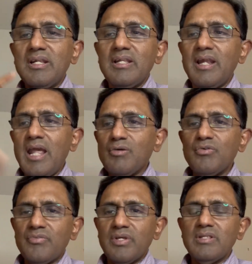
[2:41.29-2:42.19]
Then I
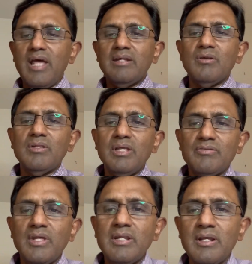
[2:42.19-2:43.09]
could see that they're
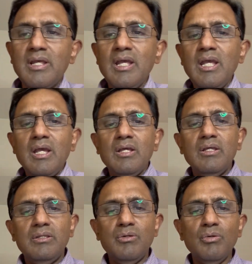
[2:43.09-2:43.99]
sending
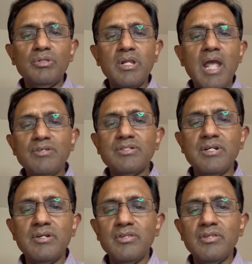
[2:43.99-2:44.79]
2-3 youngsters.